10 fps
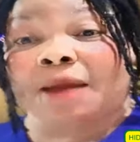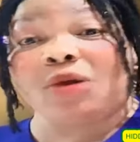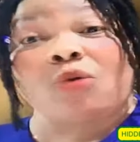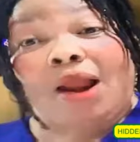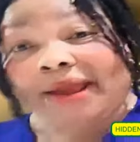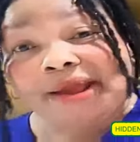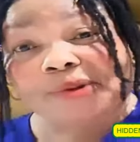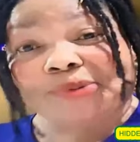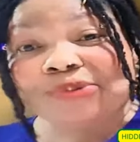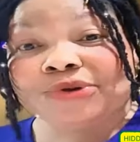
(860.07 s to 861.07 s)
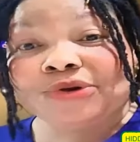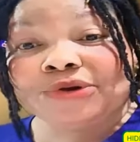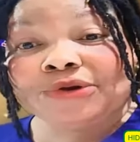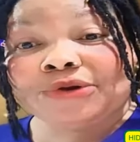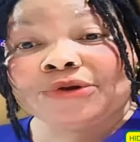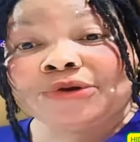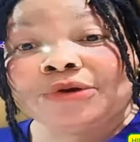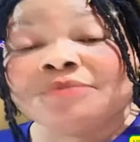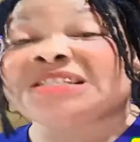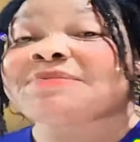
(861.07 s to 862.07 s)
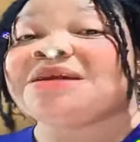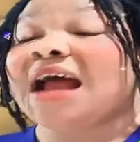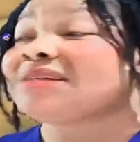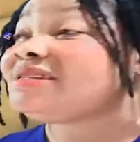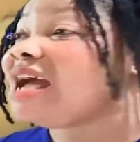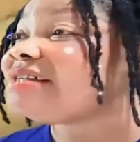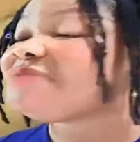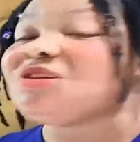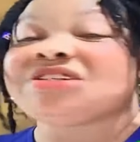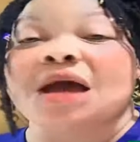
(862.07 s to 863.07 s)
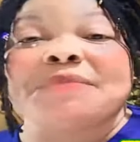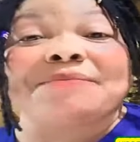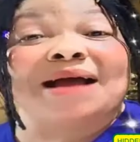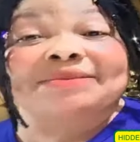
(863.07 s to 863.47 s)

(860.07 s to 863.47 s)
Mammy Wale, you know. Between Nancy and Michia,